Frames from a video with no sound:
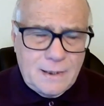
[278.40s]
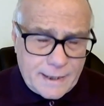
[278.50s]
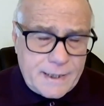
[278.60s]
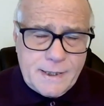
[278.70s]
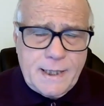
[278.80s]

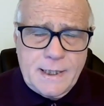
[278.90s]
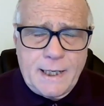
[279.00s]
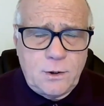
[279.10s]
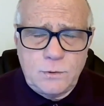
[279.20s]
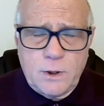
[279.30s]
Like I said,
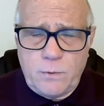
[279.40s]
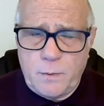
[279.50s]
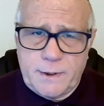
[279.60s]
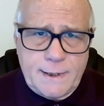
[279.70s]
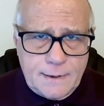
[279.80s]
I don't agree
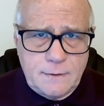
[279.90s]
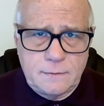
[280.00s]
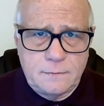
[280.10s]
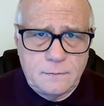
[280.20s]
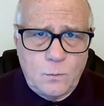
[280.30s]
with that.
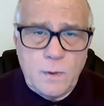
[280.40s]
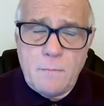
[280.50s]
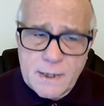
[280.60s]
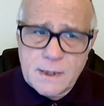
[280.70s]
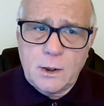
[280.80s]
We
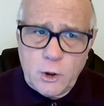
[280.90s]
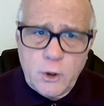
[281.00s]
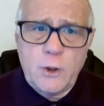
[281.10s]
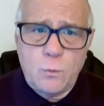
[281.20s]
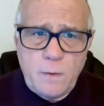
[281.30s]
must
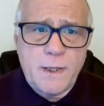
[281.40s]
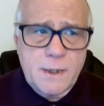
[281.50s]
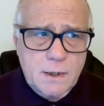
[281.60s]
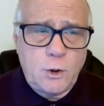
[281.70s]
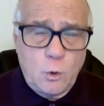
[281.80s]

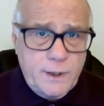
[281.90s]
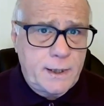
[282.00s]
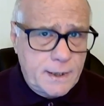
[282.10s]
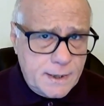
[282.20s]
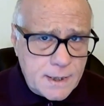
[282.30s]
know that
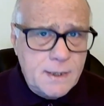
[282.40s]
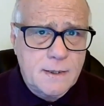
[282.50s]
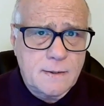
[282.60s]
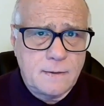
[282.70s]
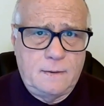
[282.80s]
it
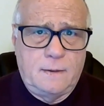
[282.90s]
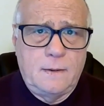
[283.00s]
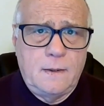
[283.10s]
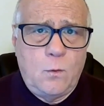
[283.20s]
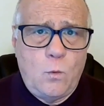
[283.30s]
exists.
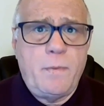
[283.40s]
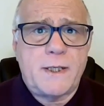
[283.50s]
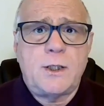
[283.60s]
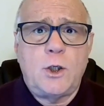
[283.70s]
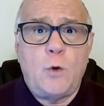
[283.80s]
We
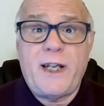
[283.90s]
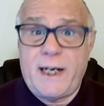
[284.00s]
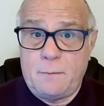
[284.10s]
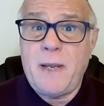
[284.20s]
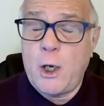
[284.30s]
must know that
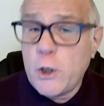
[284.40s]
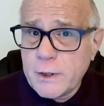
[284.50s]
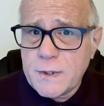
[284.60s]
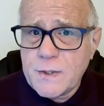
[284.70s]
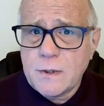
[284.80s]
it may
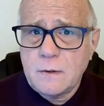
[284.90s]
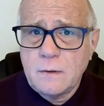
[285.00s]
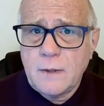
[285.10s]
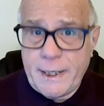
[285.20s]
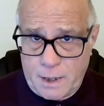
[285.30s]
hurt us
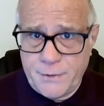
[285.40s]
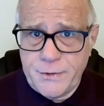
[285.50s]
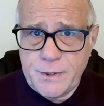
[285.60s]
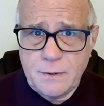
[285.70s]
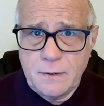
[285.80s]
and
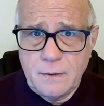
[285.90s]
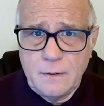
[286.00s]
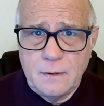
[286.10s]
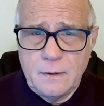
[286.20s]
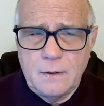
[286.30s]
others.
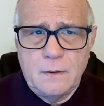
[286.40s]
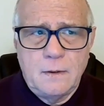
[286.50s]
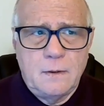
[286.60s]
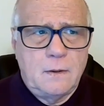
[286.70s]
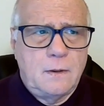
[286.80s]

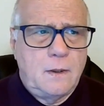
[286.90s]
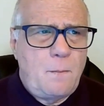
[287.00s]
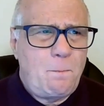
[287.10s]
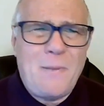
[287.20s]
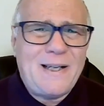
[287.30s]

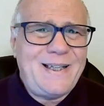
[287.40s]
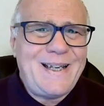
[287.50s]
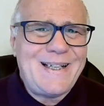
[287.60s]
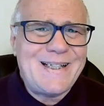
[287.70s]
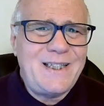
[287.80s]
But
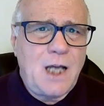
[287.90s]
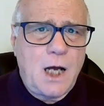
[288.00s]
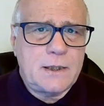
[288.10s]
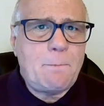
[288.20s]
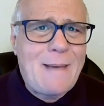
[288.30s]
it is
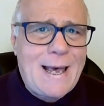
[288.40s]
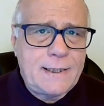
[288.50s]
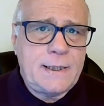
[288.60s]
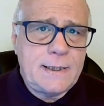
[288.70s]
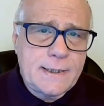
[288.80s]
not
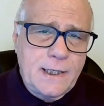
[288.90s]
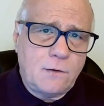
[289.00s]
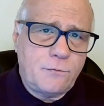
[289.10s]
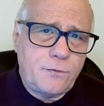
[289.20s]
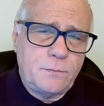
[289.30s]
bad in
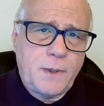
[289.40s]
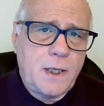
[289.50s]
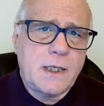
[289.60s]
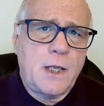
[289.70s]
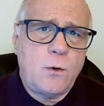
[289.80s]
itself,
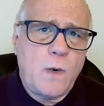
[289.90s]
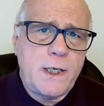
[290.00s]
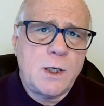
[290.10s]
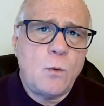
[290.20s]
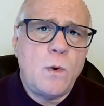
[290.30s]
because
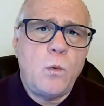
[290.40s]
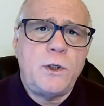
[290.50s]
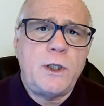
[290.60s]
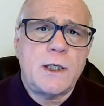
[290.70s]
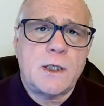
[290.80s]
otherwise we
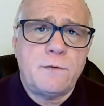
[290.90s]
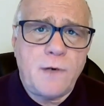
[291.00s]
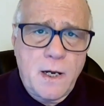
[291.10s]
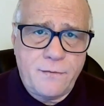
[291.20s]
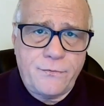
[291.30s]
would not
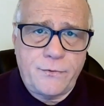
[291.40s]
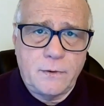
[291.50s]
survive.